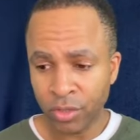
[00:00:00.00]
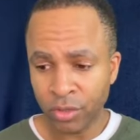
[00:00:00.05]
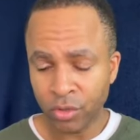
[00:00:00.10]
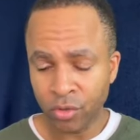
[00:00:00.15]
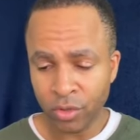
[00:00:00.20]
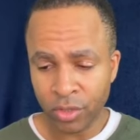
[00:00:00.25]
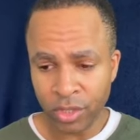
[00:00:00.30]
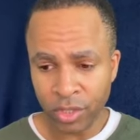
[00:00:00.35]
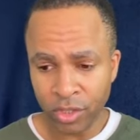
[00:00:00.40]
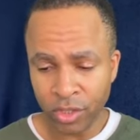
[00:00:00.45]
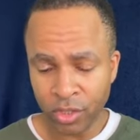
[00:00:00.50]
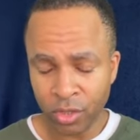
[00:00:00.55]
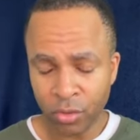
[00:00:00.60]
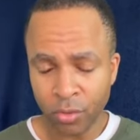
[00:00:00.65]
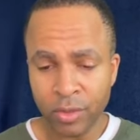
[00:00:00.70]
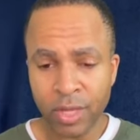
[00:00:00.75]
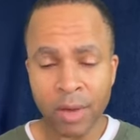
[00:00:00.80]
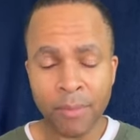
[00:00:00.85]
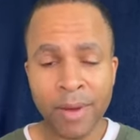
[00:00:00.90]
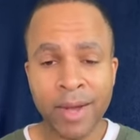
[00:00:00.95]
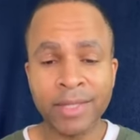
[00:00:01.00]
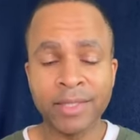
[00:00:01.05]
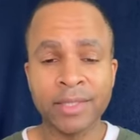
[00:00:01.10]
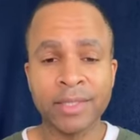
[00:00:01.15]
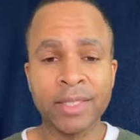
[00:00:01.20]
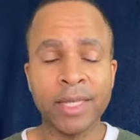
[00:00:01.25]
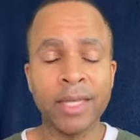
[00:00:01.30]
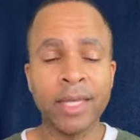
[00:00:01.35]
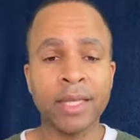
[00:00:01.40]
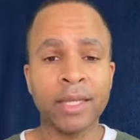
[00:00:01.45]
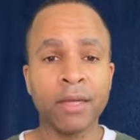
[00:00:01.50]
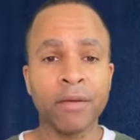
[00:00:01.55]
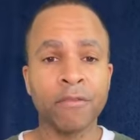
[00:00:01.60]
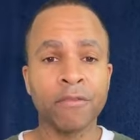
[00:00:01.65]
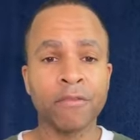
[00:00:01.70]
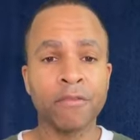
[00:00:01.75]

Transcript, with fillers: you can do that by seeking him